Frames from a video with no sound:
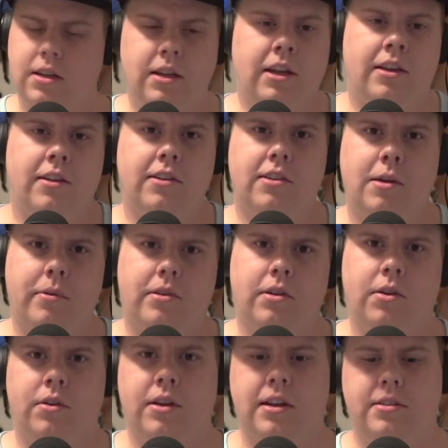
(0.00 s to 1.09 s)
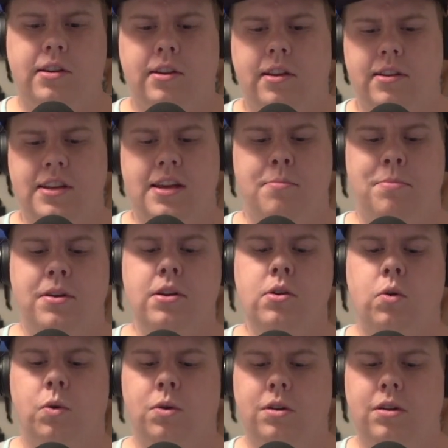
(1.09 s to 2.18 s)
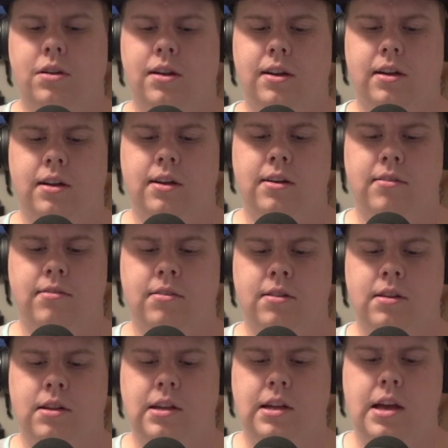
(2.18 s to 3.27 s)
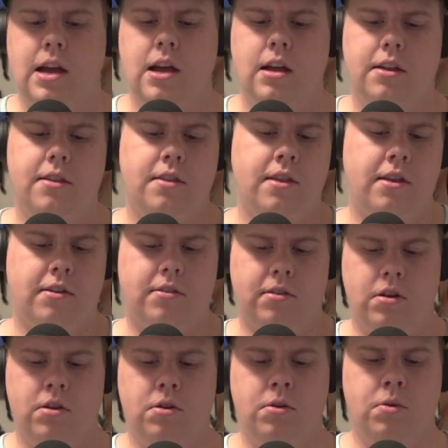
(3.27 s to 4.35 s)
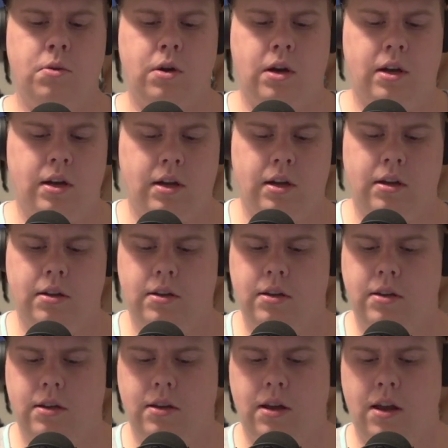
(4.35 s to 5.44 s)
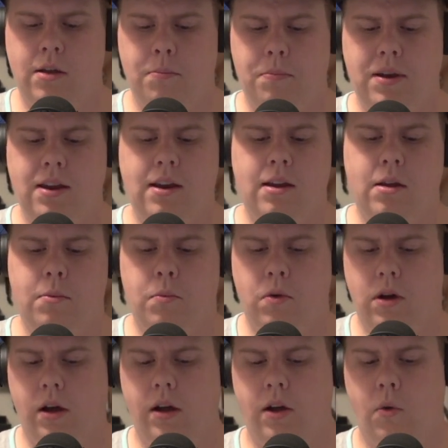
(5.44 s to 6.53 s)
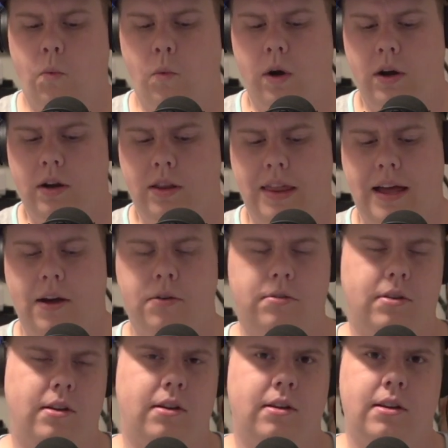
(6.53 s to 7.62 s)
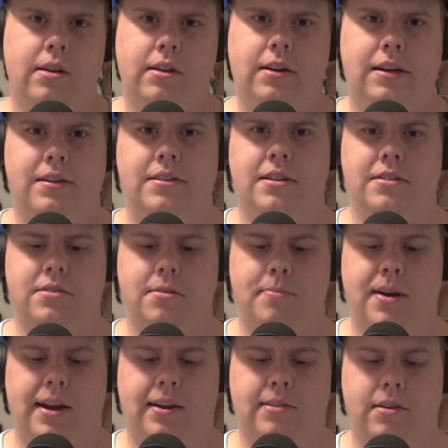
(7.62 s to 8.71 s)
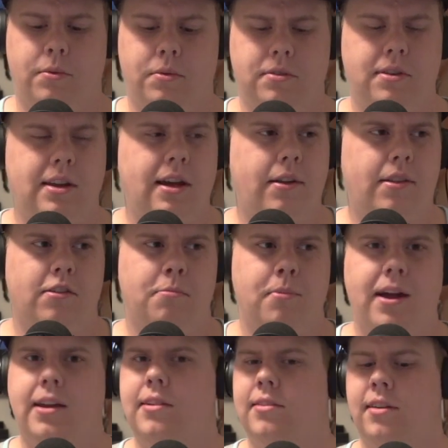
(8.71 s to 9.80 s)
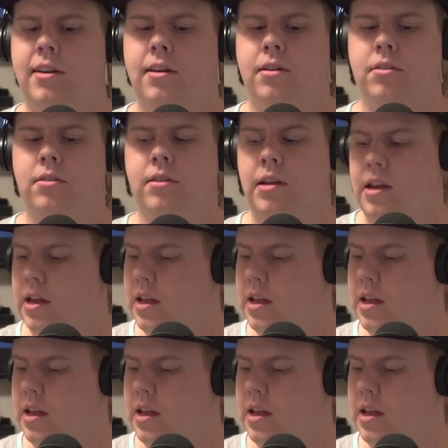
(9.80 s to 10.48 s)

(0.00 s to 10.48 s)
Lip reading: And this episode is actually the debut of this new MPM 1000 condenser mic. So we'll see how this mic sounds